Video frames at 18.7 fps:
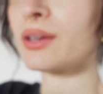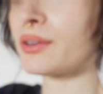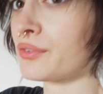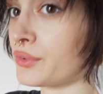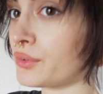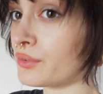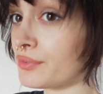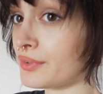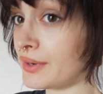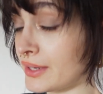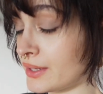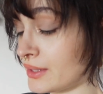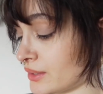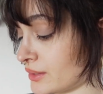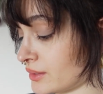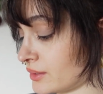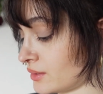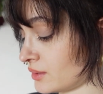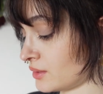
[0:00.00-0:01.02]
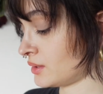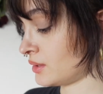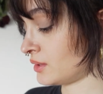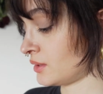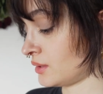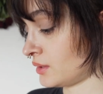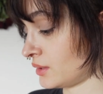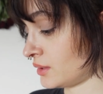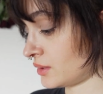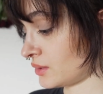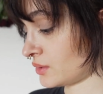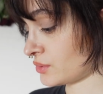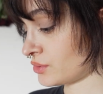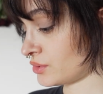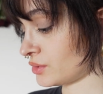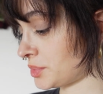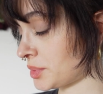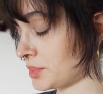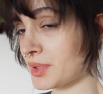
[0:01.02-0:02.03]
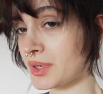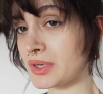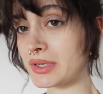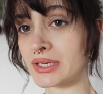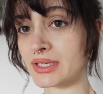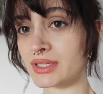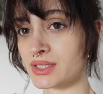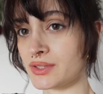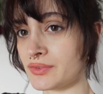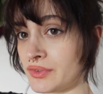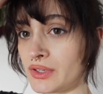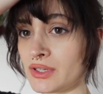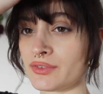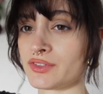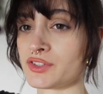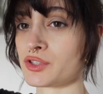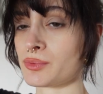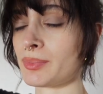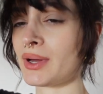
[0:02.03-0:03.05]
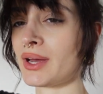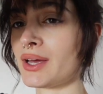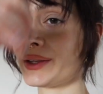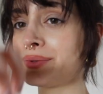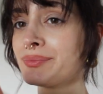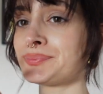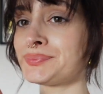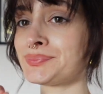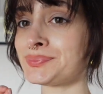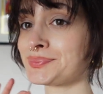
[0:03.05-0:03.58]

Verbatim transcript: if you find it in your supermarkets, if you live in Japan,